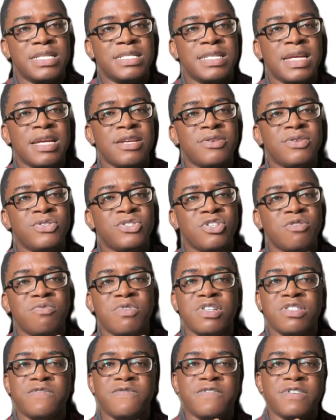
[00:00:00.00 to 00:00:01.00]
Thank you so
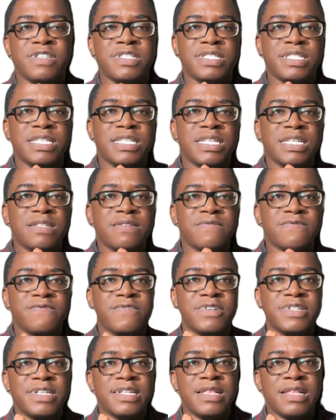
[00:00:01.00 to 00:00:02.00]
much for staying
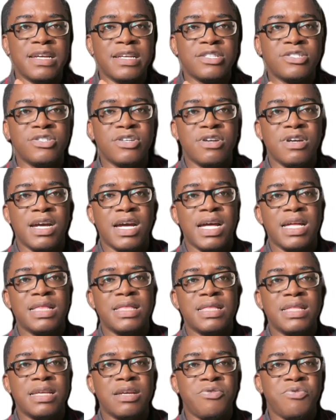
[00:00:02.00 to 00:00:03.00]
for the lecture,
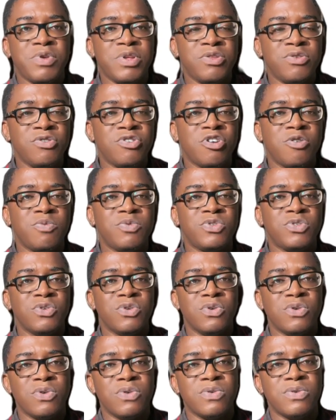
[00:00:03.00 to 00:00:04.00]
and we do hope
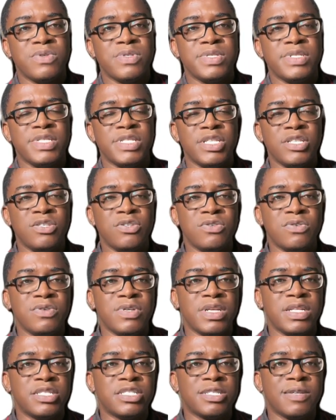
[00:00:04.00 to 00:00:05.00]
to see you
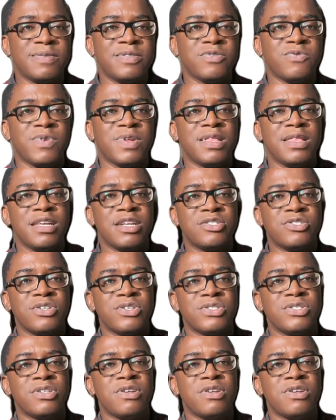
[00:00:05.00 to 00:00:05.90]
in subsequent lectures.